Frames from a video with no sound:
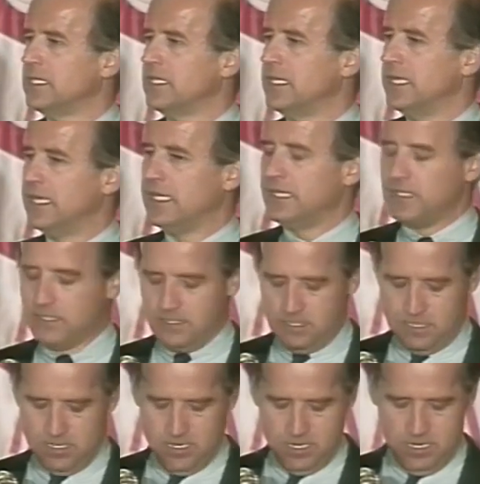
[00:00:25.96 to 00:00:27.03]
in
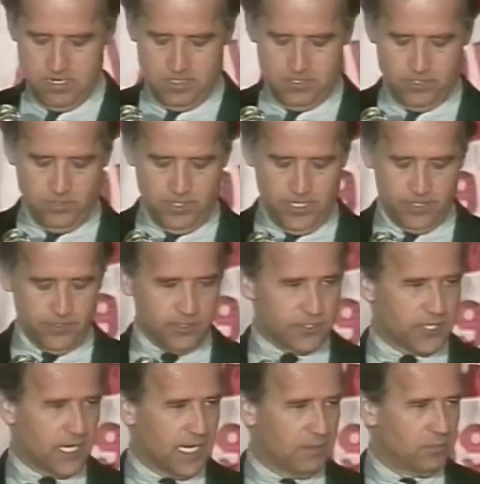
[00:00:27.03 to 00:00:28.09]
doing your
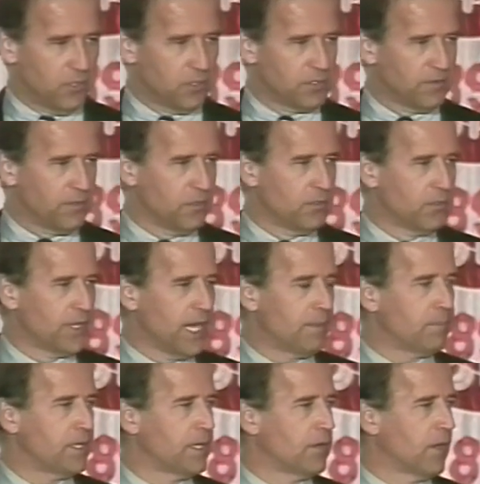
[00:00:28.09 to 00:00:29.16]
job, those of you who will not
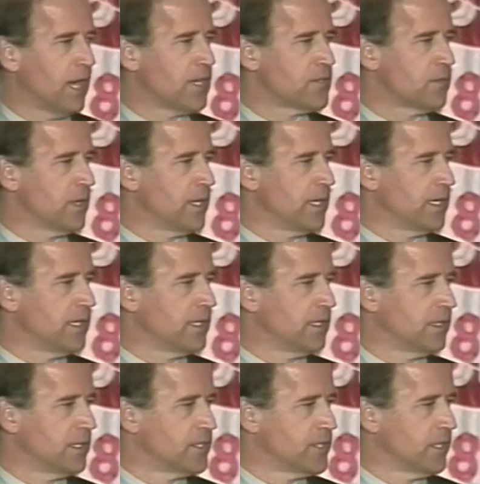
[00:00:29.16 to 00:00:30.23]
be graduating
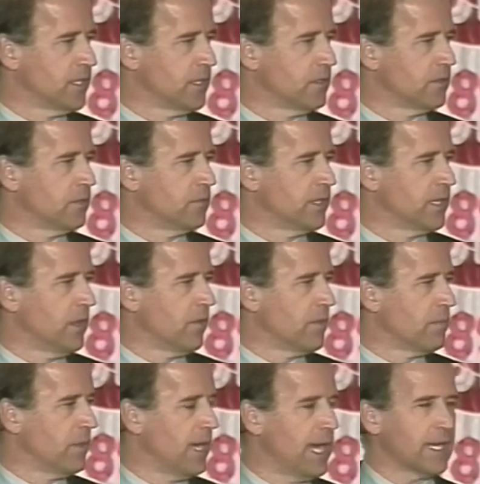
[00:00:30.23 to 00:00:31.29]
this year, who will be going
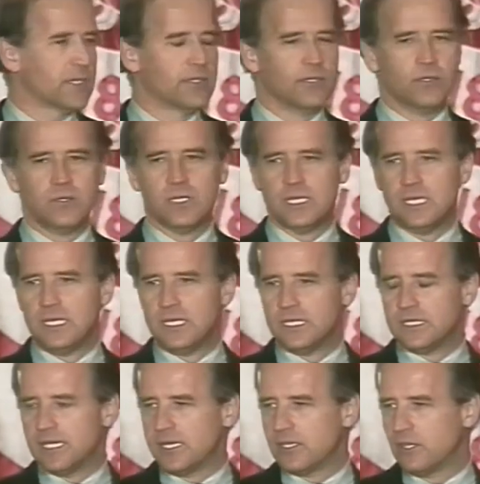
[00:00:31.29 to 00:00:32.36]
back to
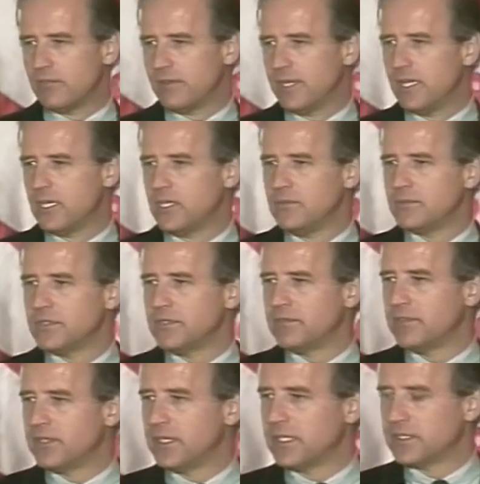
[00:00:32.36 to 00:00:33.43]
take over the helms of the
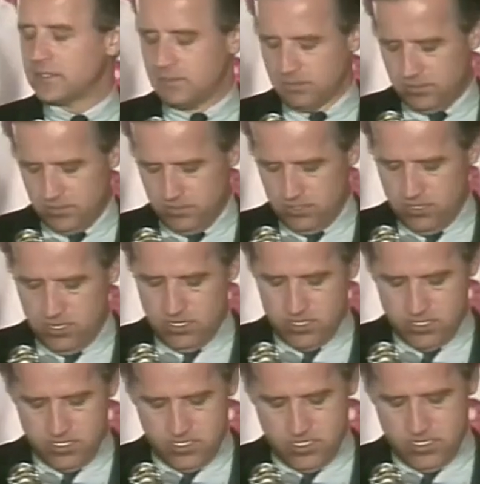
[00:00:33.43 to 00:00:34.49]
various law
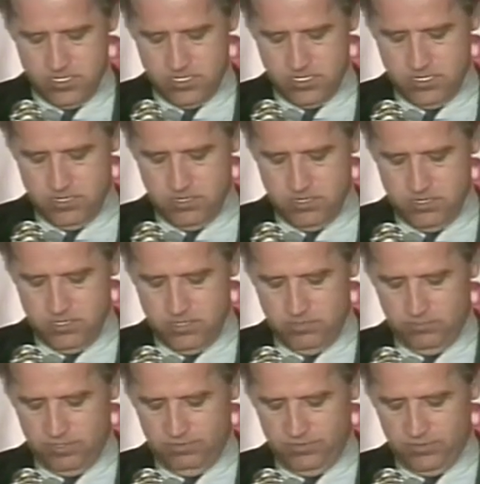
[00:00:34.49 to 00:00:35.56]

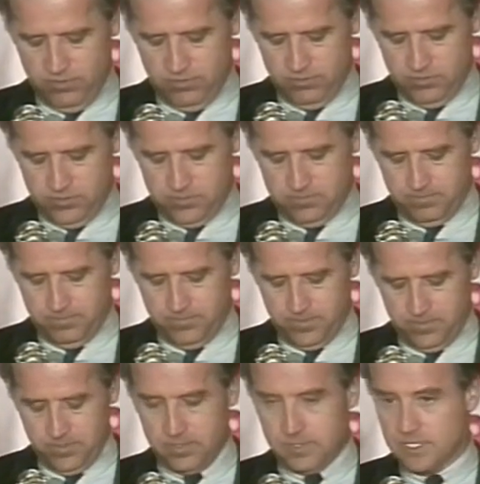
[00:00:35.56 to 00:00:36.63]
reviews
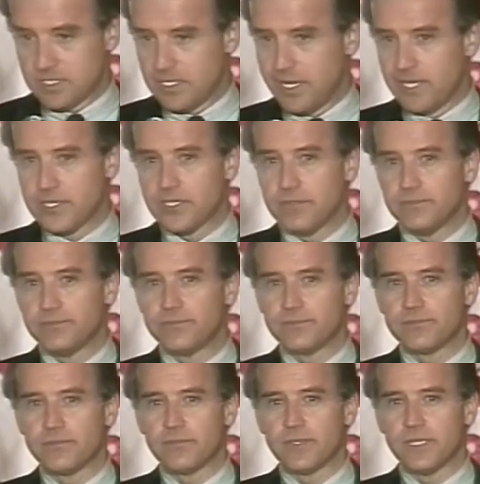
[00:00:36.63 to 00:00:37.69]
in this nation.
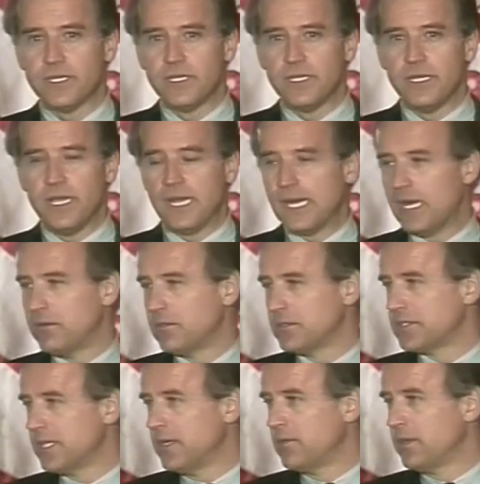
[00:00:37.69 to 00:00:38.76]
And I will
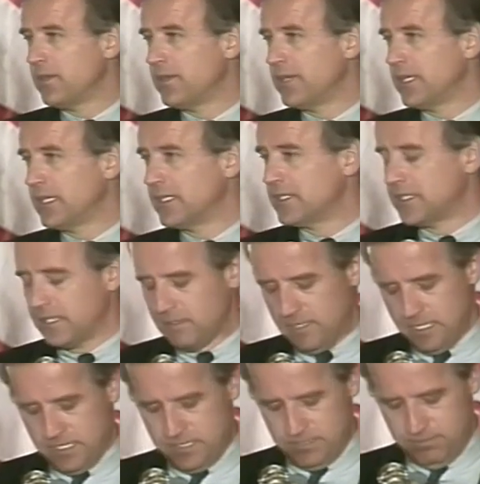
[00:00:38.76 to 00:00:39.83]
say one thing
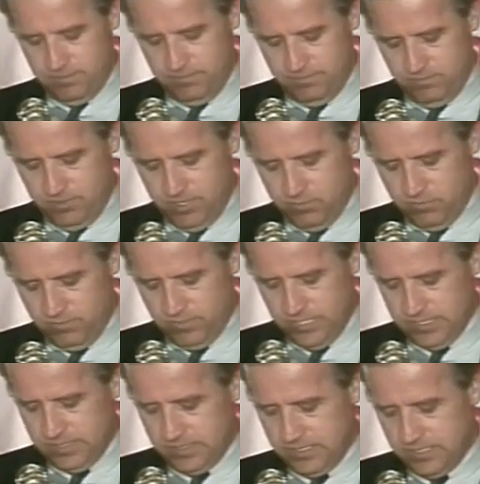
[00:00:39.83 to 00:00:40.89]
serious before I move
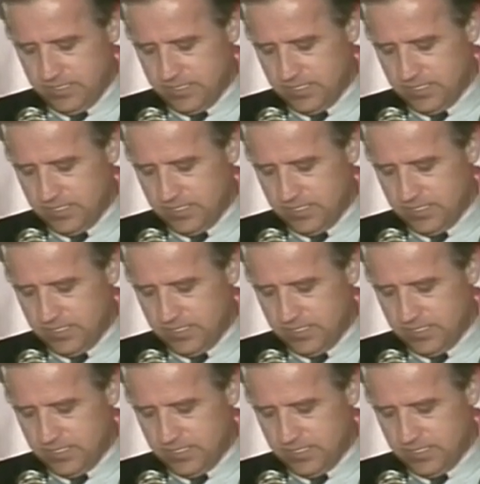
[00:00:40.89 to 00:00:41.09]
on to this.